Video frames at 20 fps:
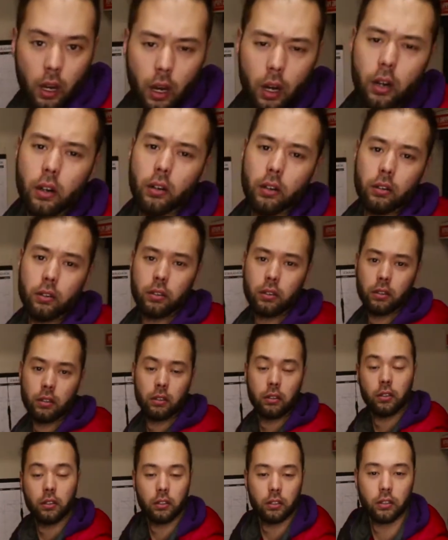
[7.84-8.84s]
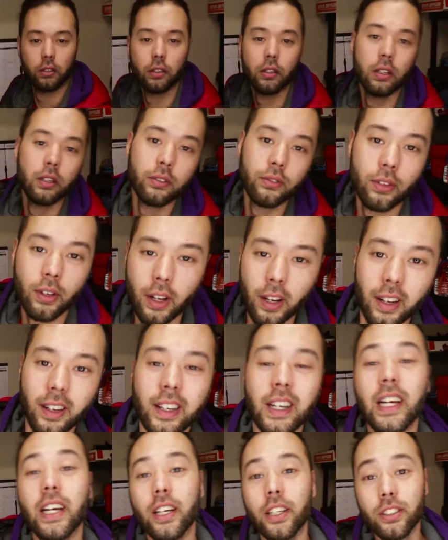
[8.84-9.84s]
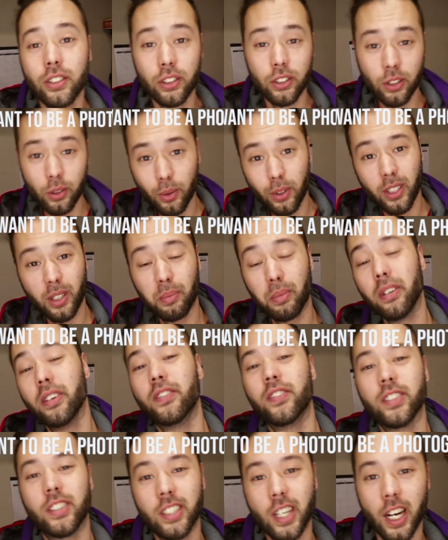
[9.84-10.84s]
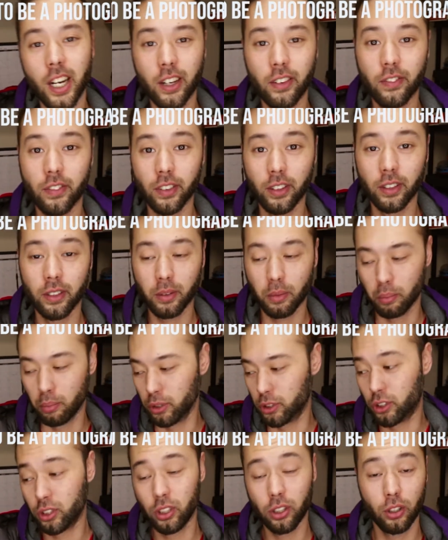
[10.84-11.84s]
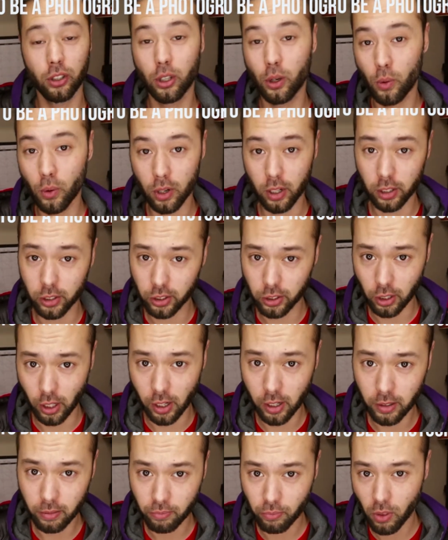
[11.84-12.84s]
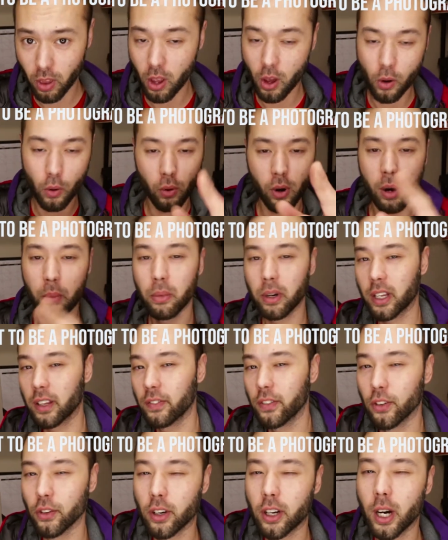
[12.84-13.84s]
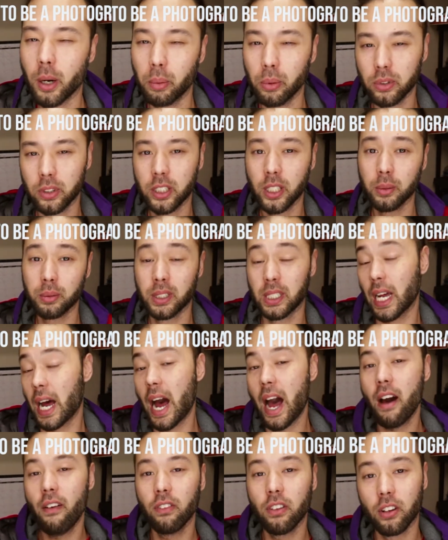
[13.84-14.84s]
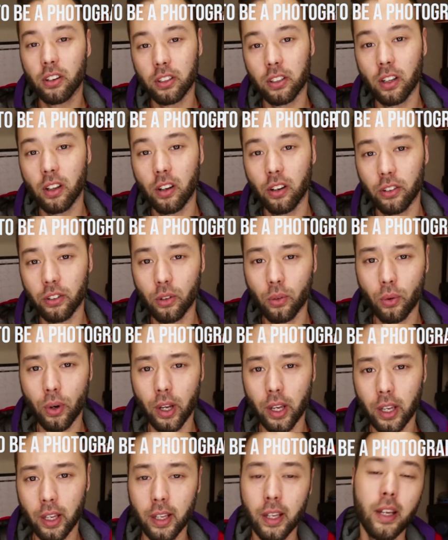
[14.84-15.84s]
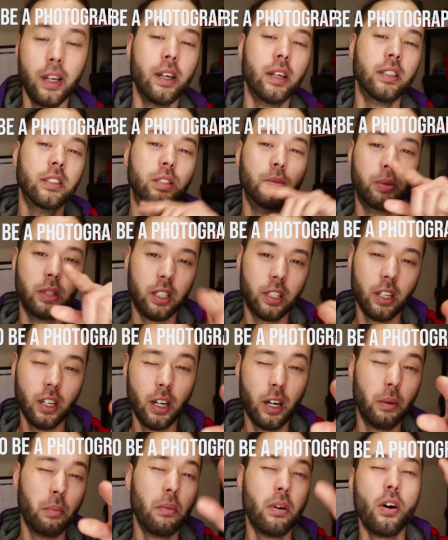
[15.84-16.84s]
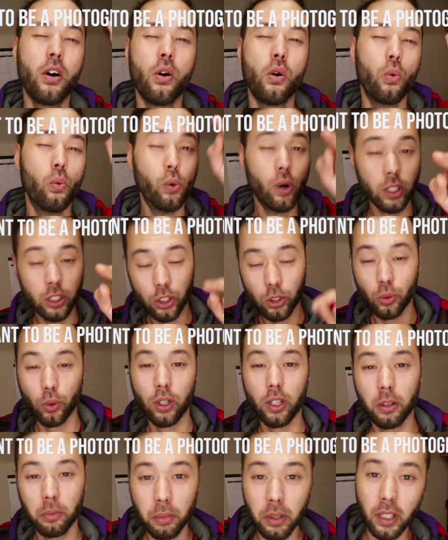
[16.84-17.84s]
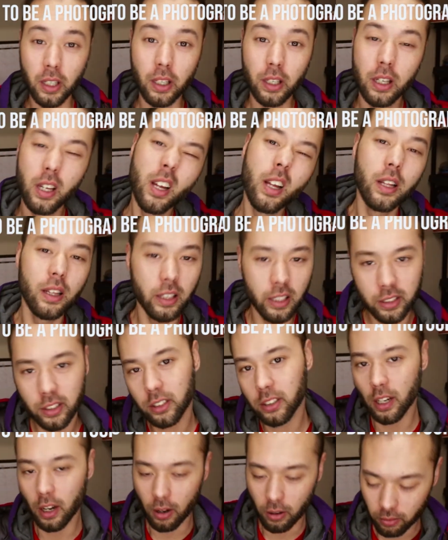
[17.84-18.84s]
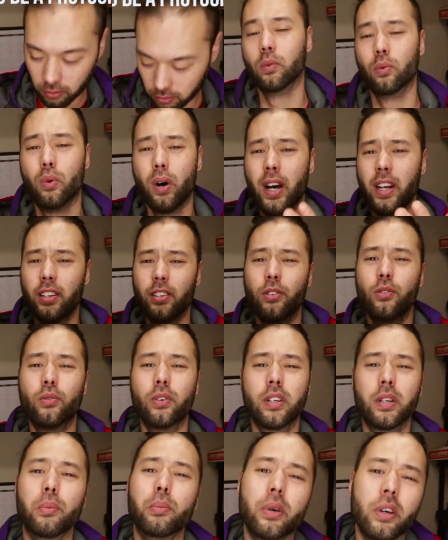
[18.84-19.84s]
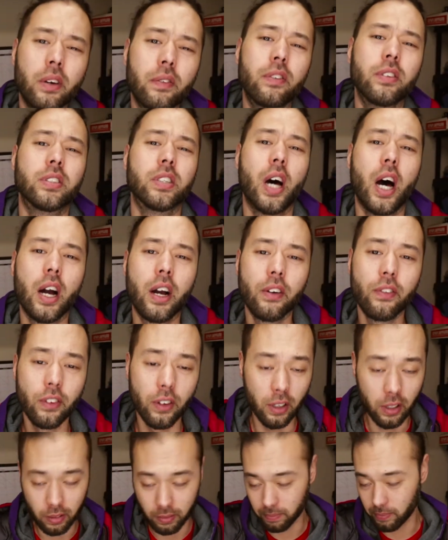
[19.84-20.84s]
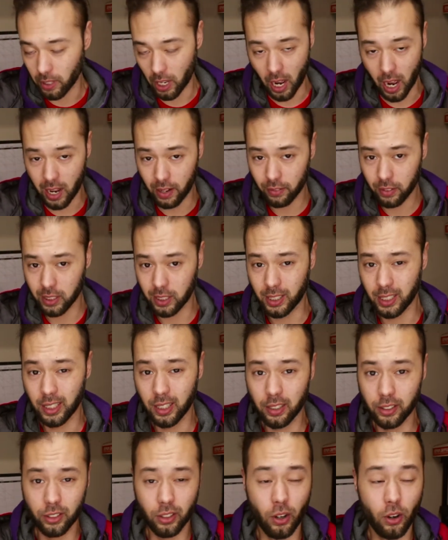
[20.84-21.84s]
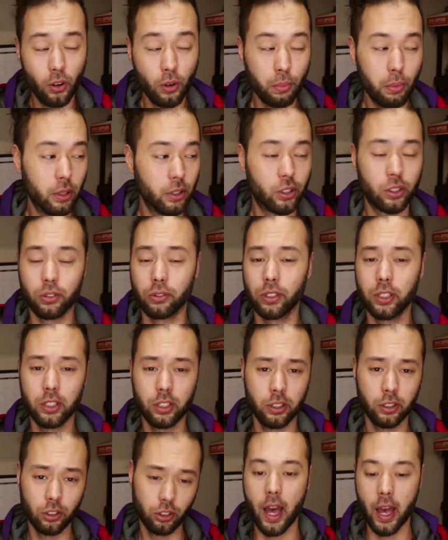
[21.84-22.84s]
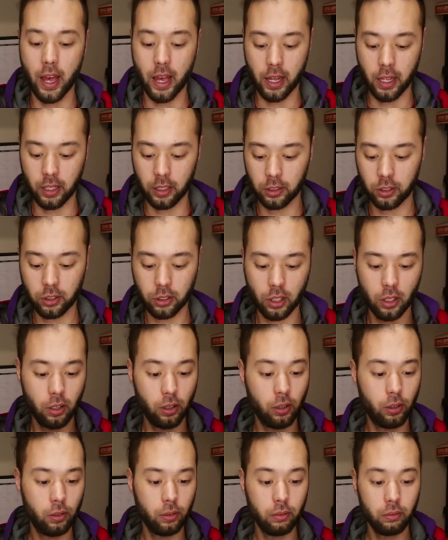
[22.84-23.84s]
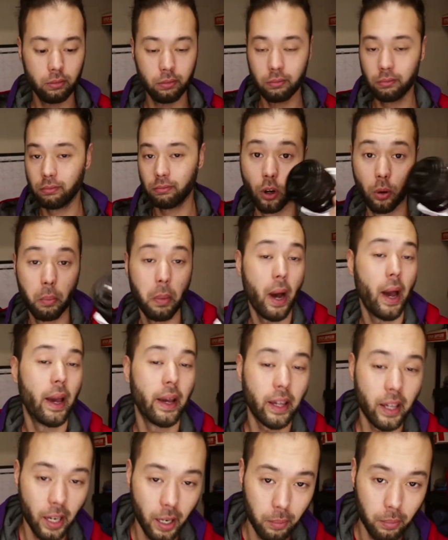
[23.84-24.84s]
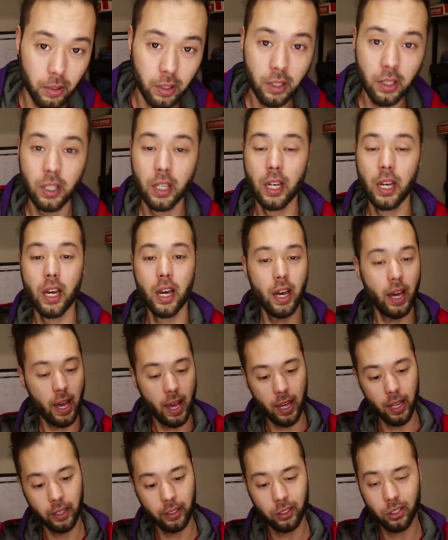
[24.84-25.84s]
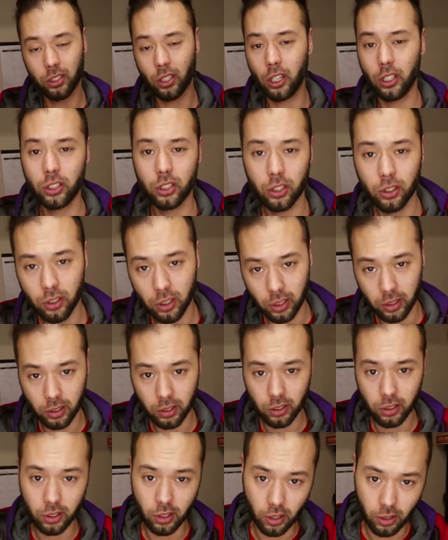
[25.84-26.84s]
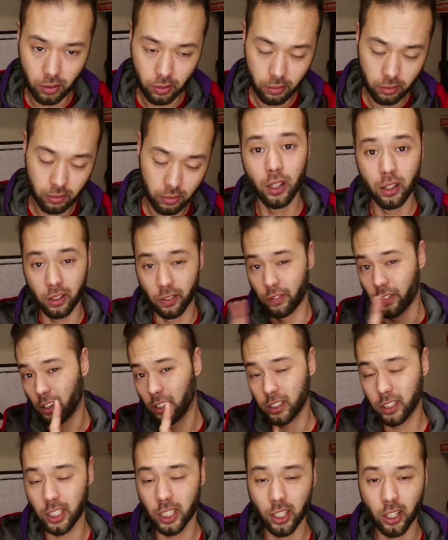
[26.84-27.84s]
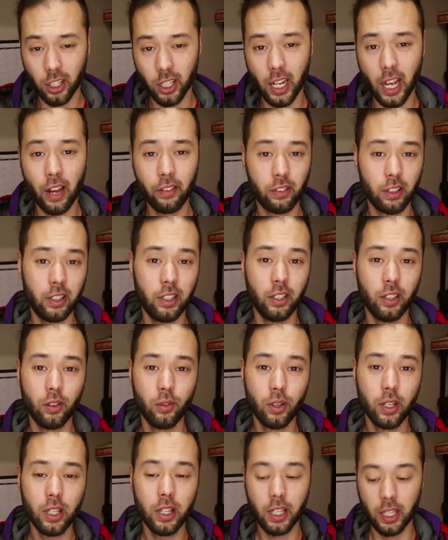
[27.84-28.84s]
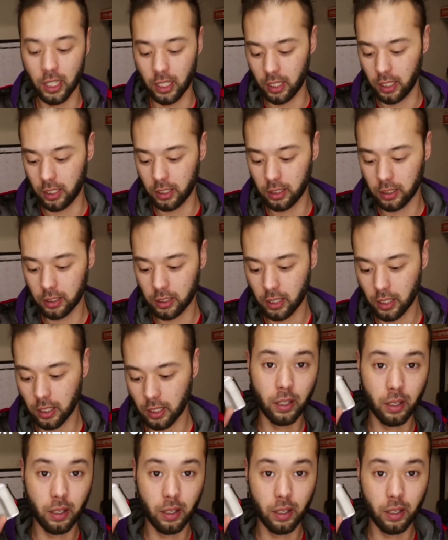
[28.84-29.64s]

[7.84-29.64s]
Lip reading: Oh, so you want to be a photographer, but you don't know where to start? Well, I'm gonna give you a couple tips that I've learned along the way to become what you want to be. Let's go. Why do you want to be a photographer? Obviously, there's a whole bunch of reasons, and so go buy a camera and start shooting. So the first thing you're gonna have to deal with is